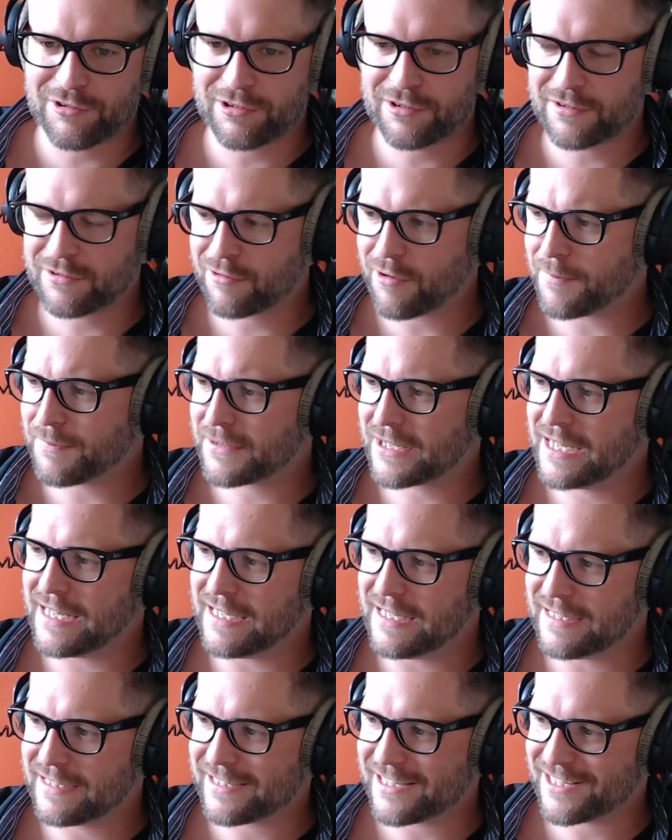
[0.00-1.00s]
script
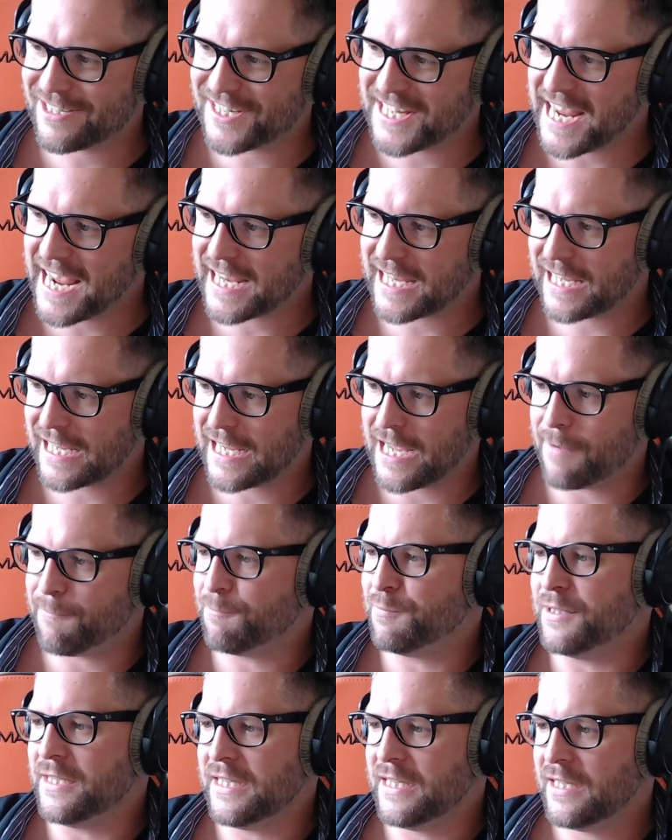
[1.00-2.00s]
kiddies attack a
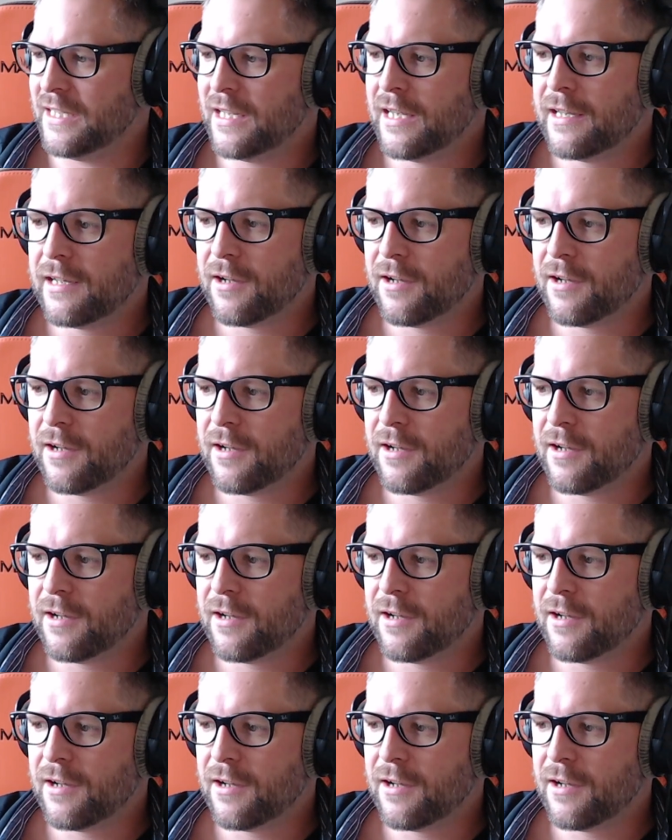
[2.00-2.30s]
company,